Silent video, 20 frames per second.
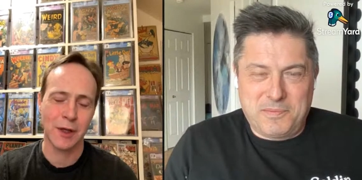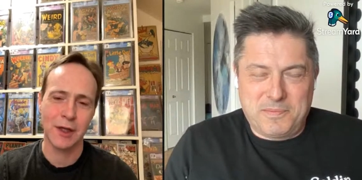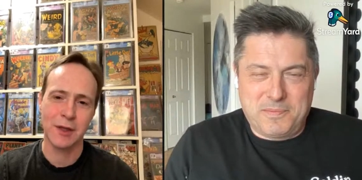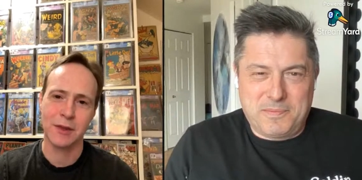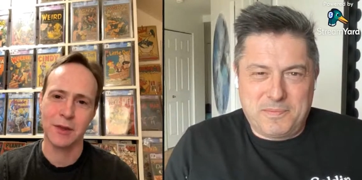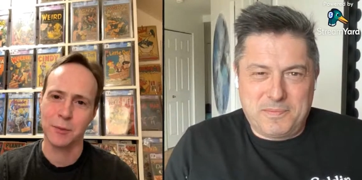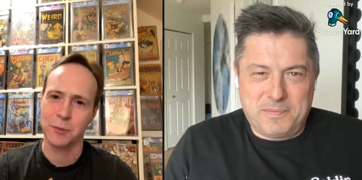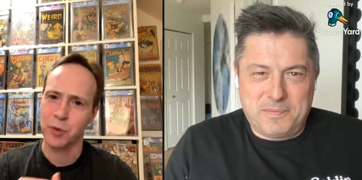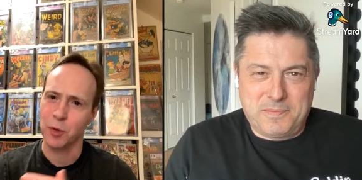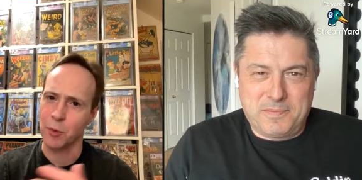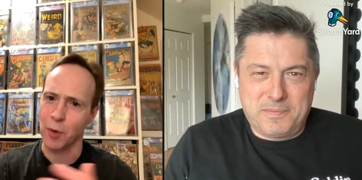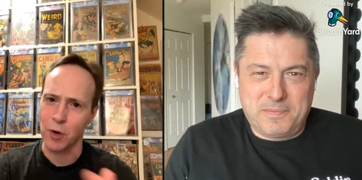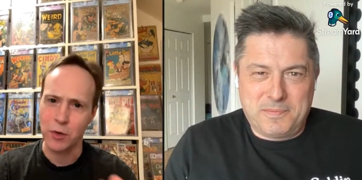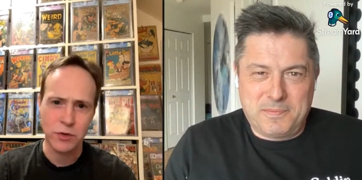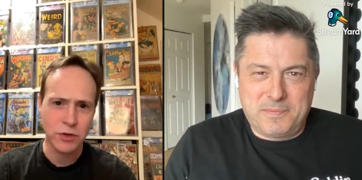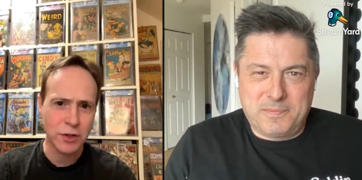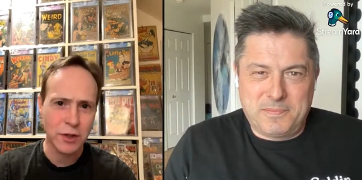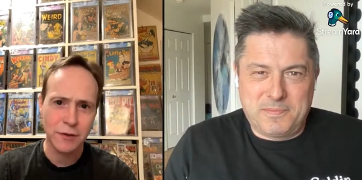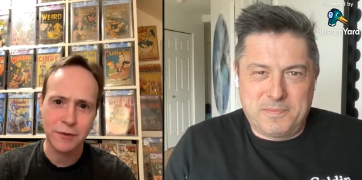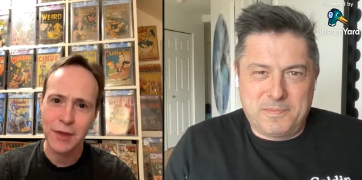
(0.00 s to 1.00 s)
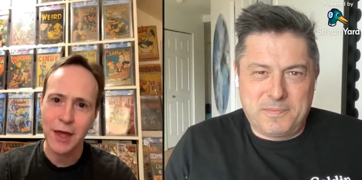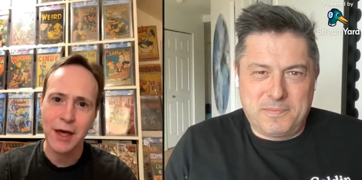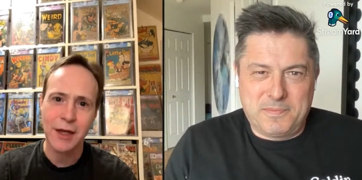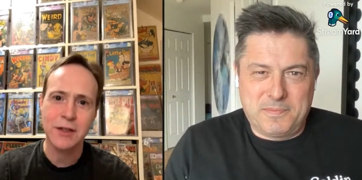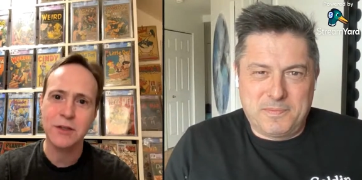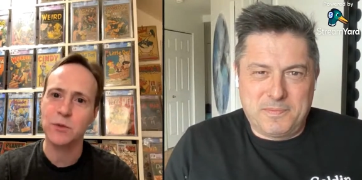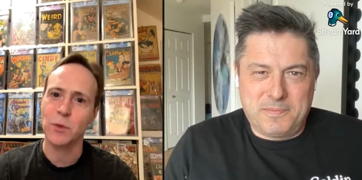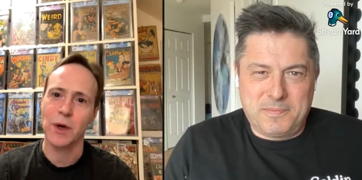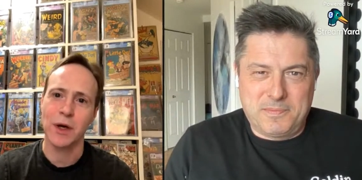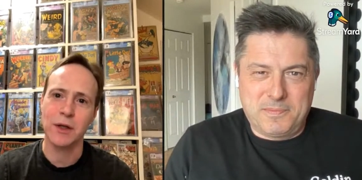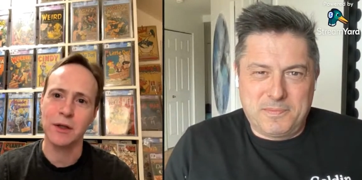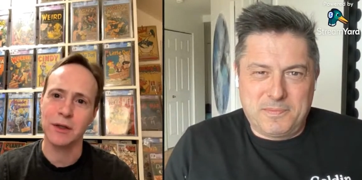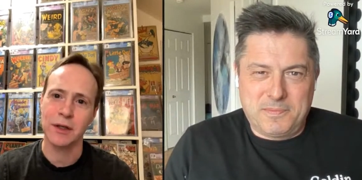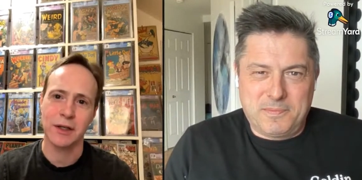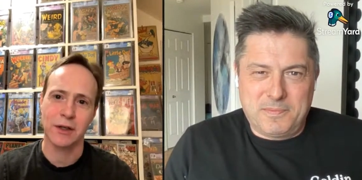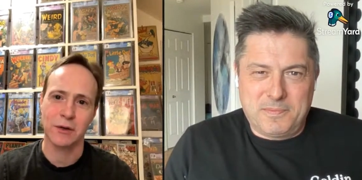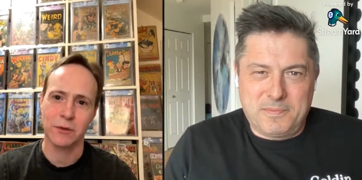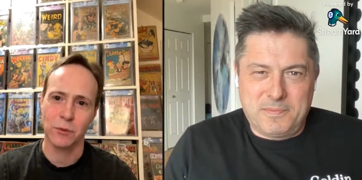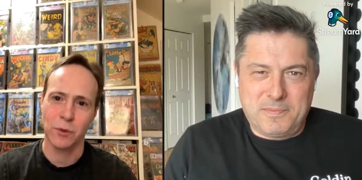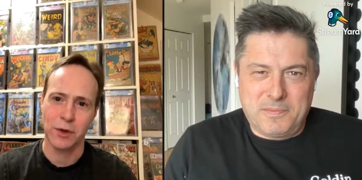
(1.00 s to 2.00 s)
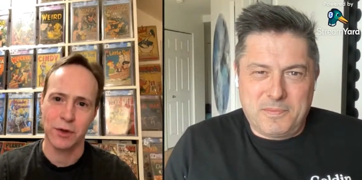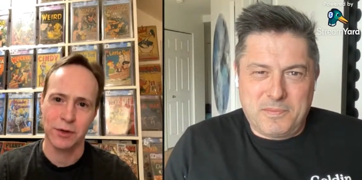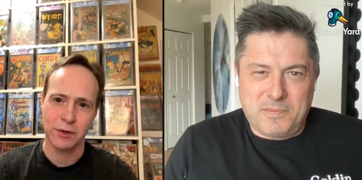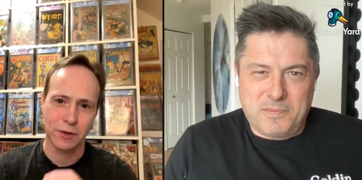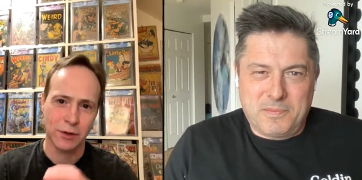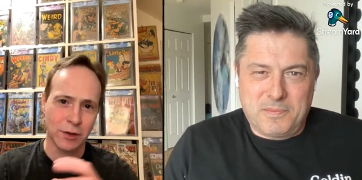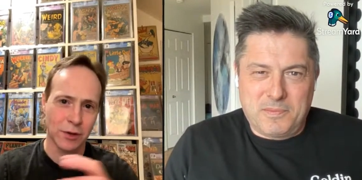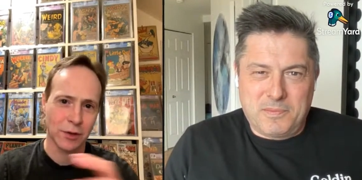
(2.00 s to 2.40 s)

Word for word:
Speaker 1: in the promotion of that as well? Like where you